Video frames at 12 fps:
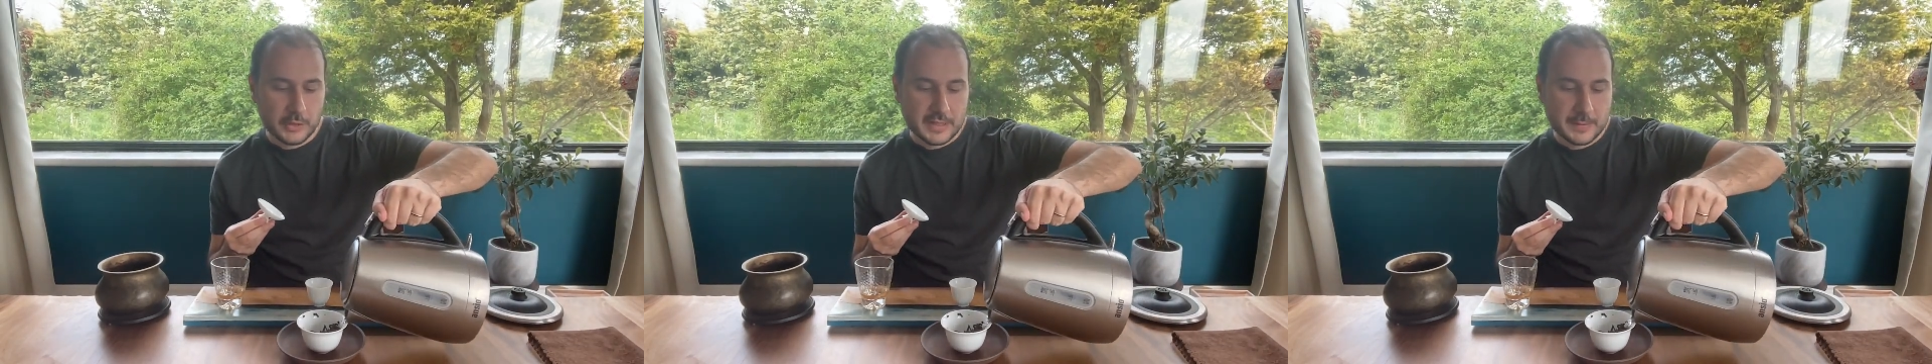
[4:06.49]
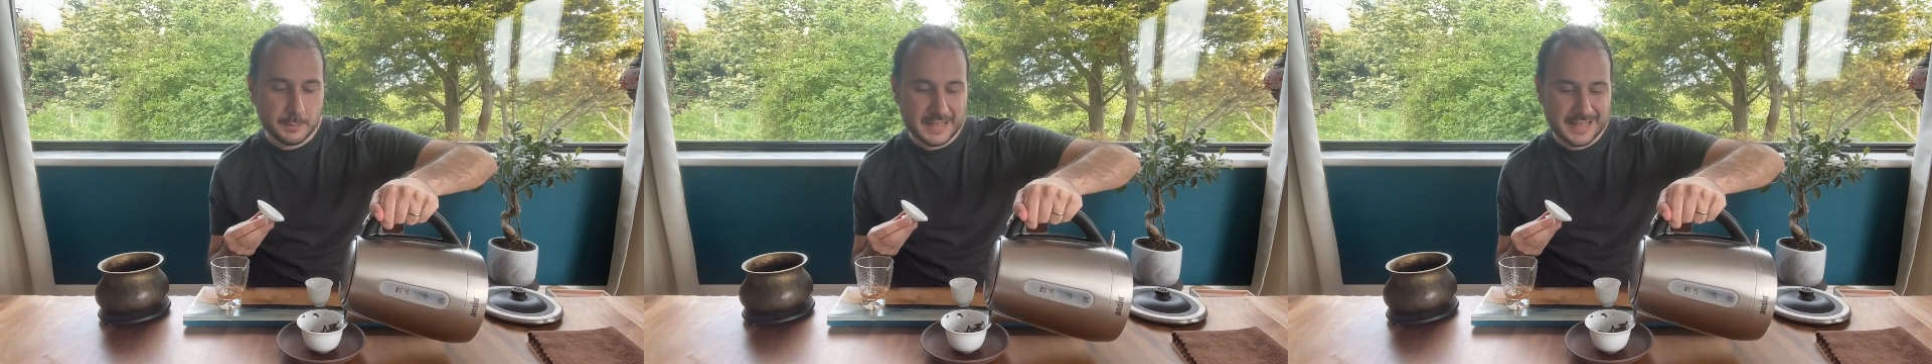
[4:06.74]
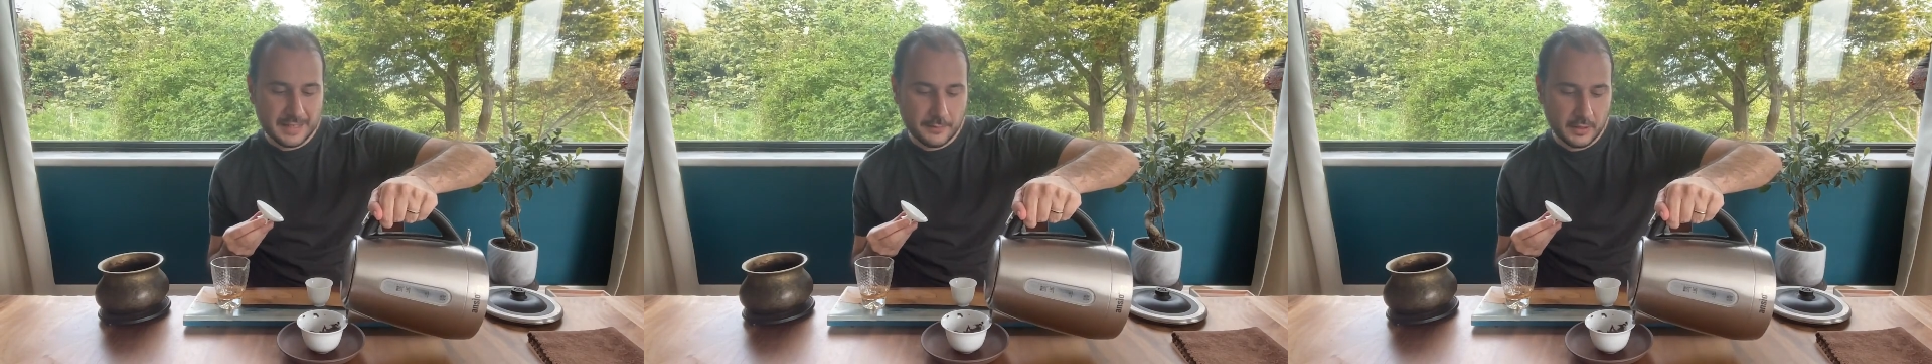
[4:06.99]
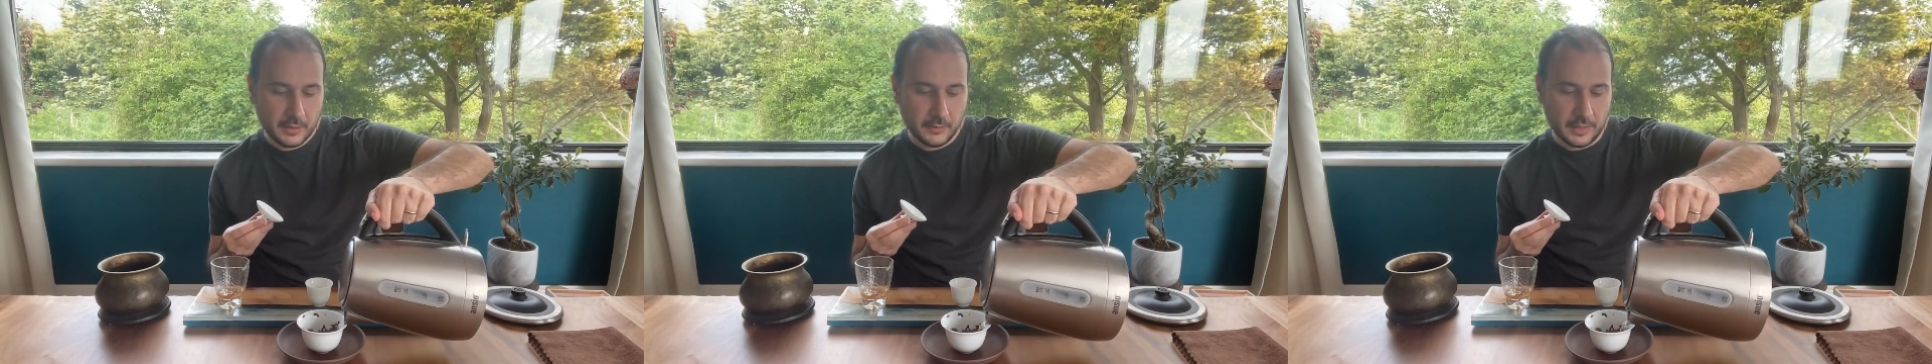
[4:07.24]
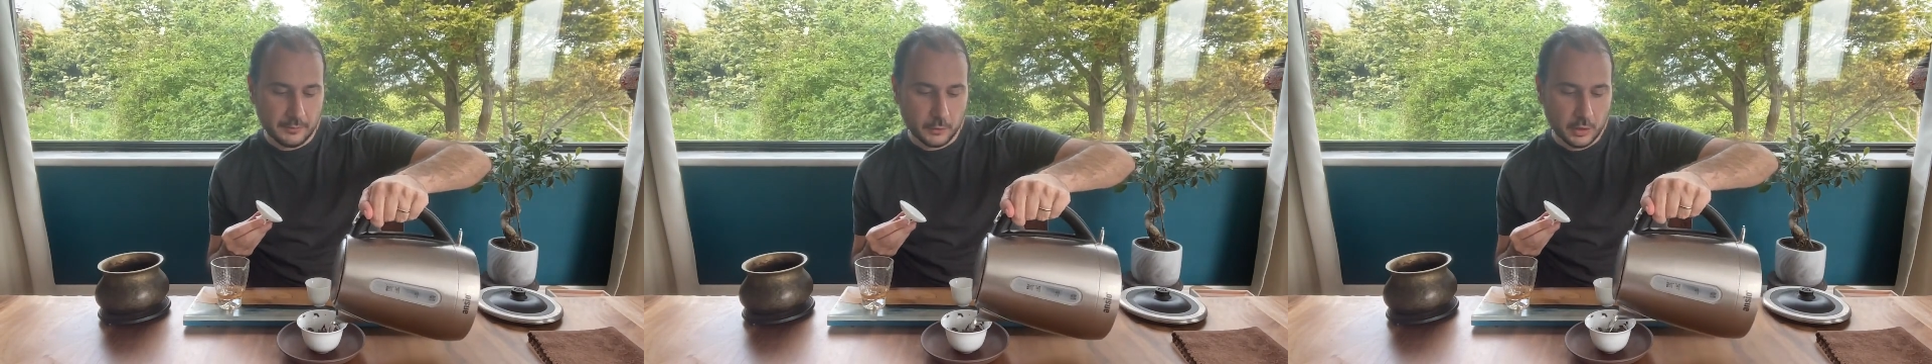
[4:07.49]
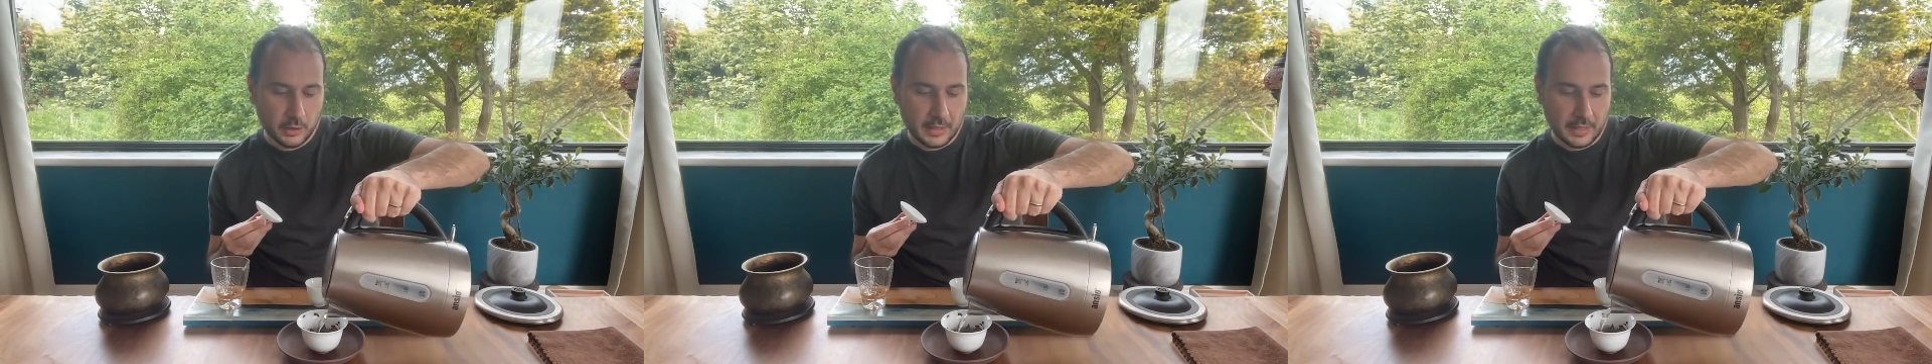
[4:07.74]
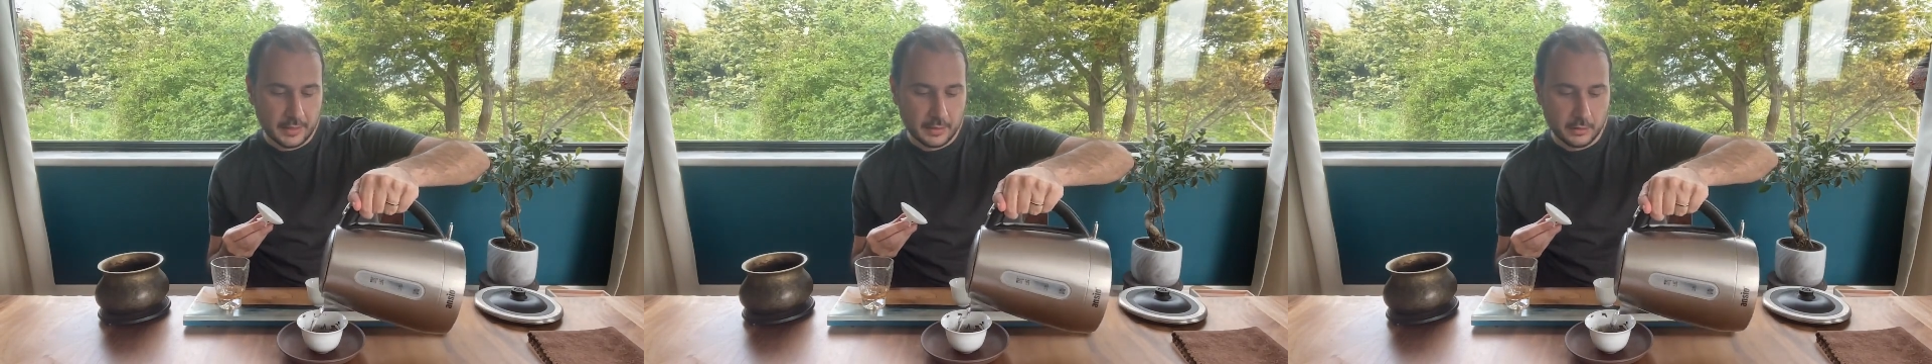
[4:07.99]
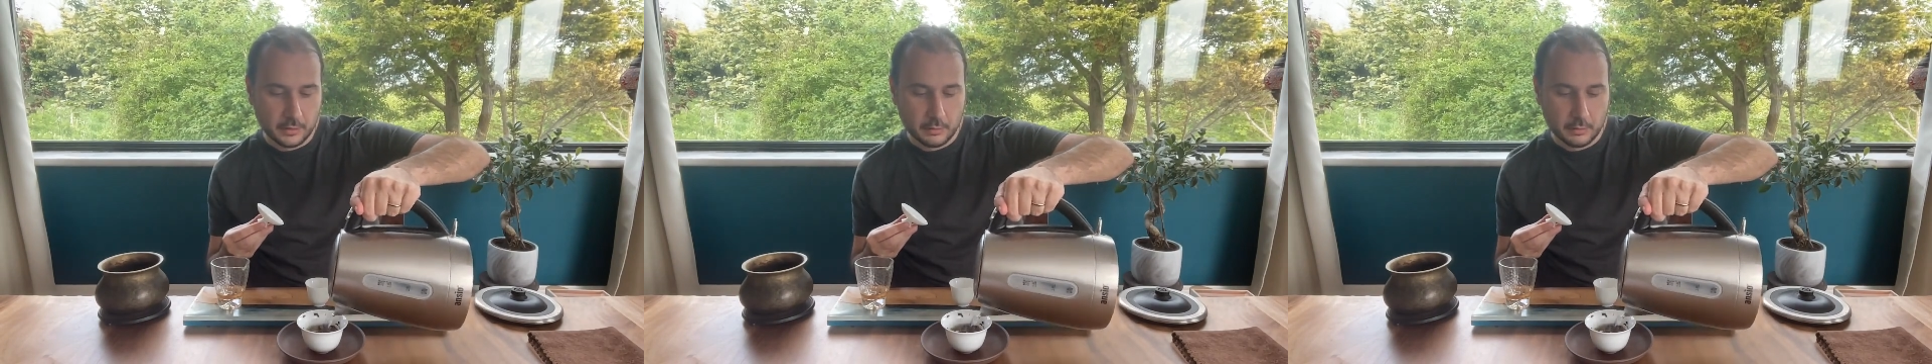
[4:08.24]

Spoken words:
specific flavor, like,